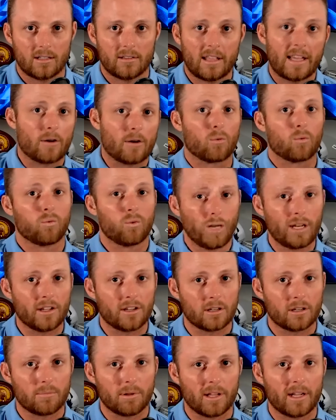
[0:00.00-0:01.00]
They had really
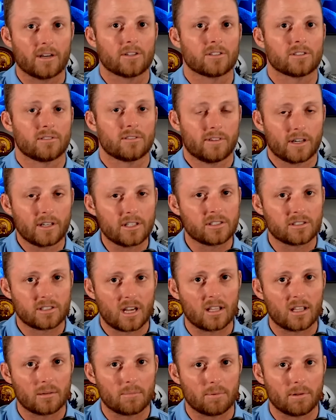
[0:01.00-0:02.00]
good players, very
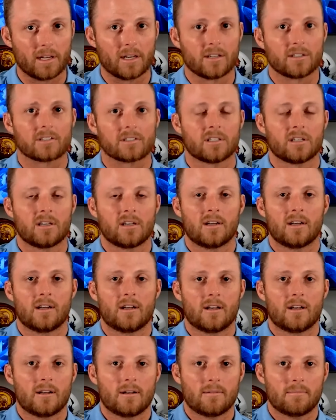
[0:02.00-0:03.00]
solid players,
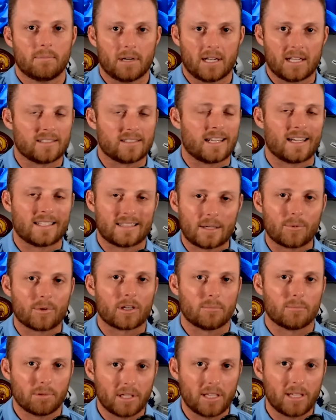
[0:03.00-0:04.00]
but it's not like they were
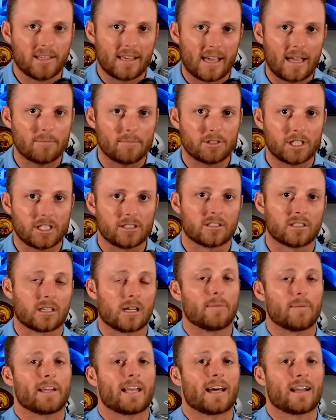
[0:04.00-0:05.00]
complete game changers.
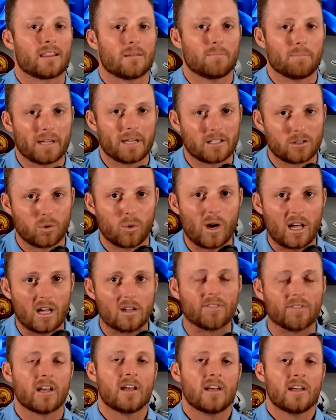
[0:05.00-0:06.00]
Coming out of the Big
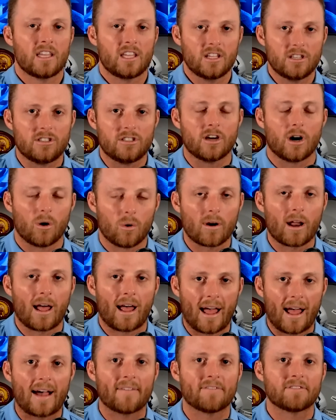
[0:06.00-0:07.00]
twelve, you don't
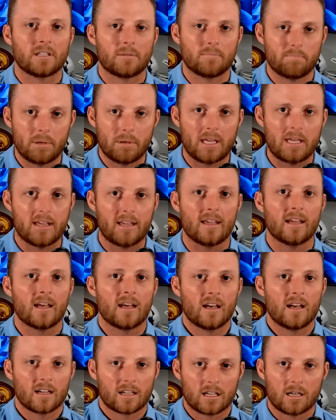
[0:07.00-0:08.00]
have to be
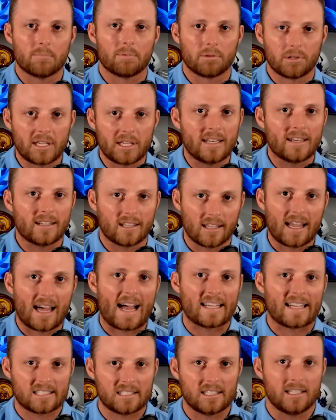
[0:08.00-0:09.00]
complete
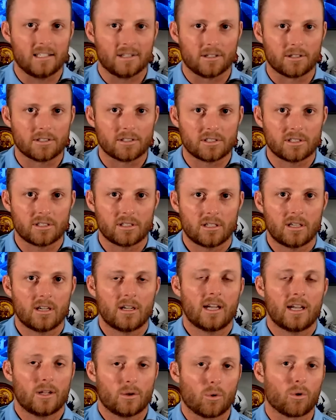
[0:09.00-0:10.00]
glass eaters
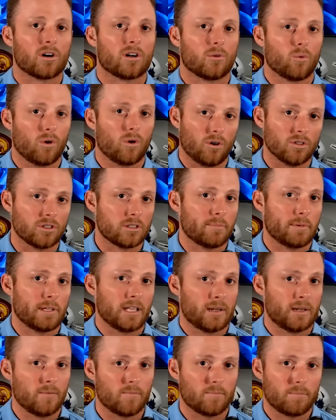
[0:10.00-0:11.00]
in order to
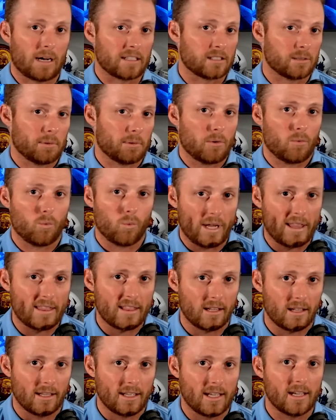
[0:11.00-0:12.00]
ultimately possibly win
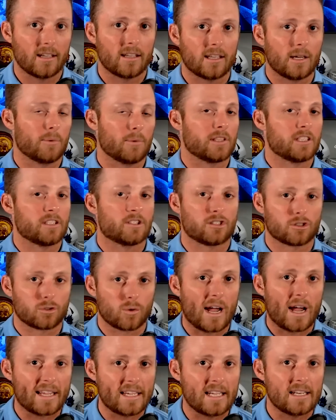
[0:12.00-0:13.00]
the league, get within
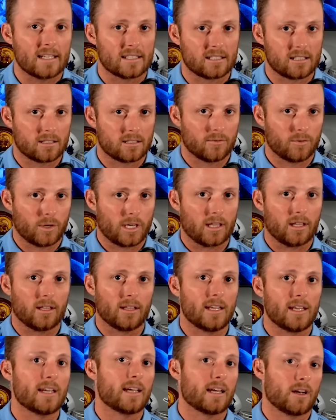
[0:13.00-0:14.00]
striking distance of winning the
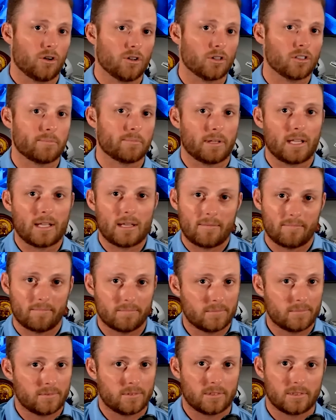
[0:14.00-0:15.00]
league, and
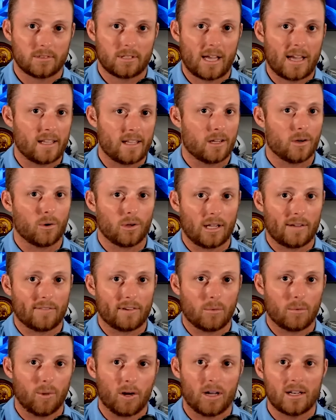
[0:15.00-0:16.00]
ultimately, hey, you go
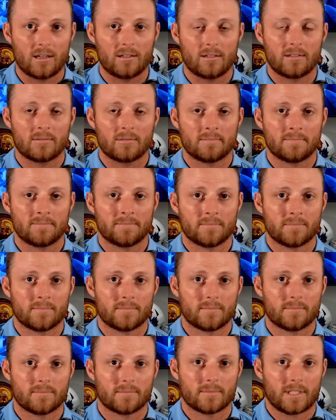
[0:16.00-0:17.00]
eleven to one,
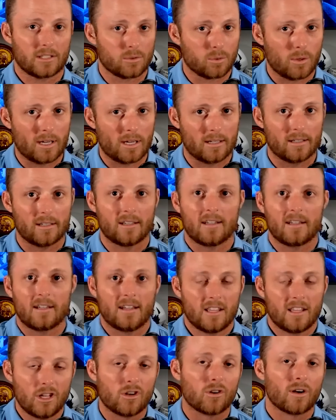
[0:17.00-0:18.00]
guess what?
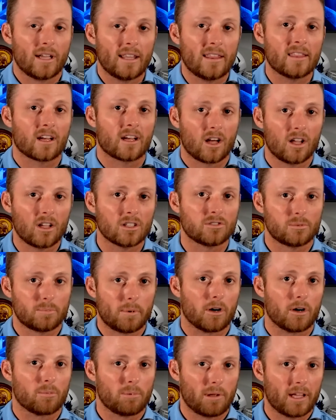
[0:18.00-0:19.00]
You're in the college
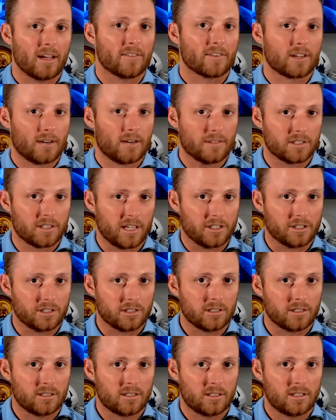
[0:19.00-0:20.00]
football playoff conversation.
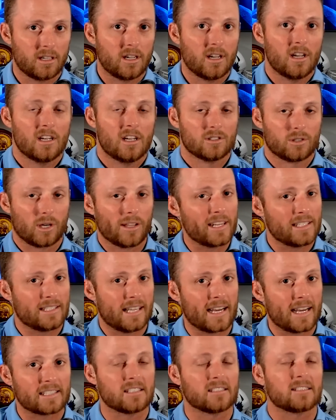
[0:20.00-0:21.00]
So I think
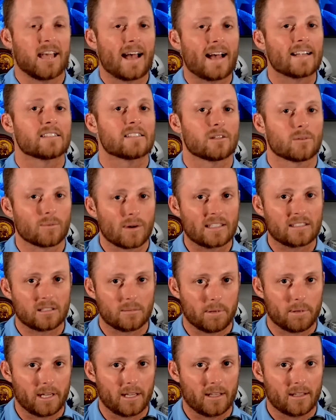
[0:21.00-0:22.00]
Texas has the
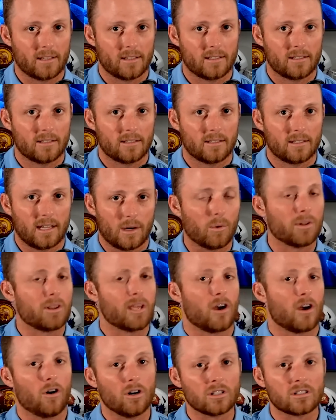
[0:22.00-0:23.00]
recipe. Now, will
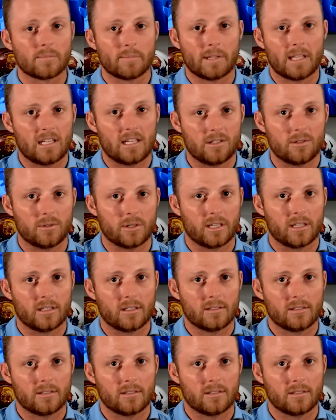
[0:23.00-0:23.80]
they ultimately do it?